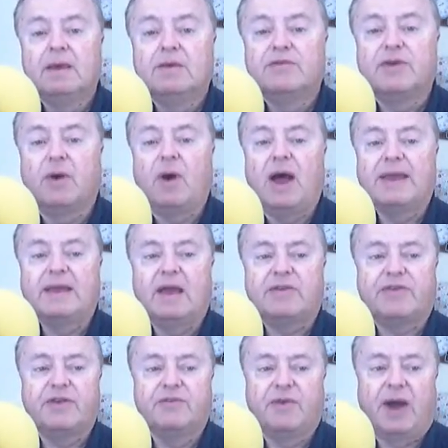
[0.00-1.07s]
So I
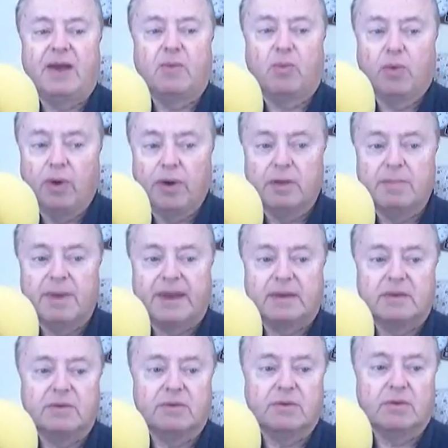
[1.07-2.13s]
guess if I were to make
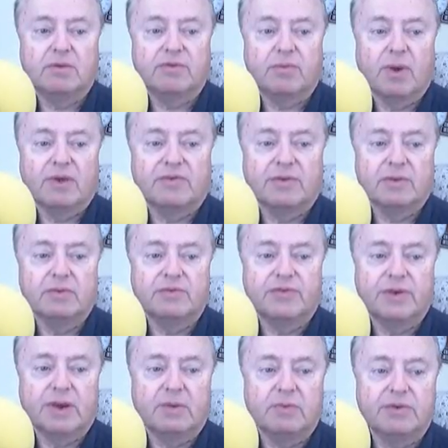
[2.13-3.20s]
a New Year's
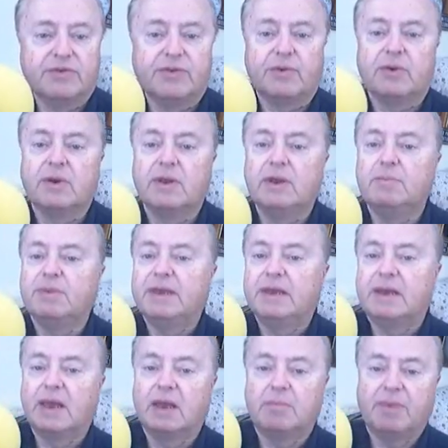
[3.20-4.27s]
resolution, it would certainly be
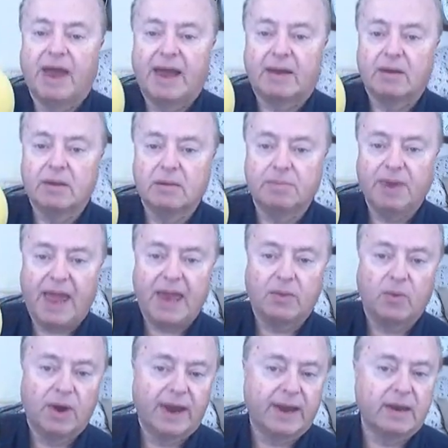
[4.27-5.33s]
to get back on the
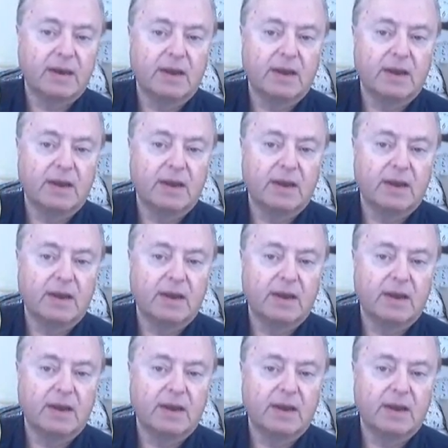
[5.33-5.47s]
bandwagon.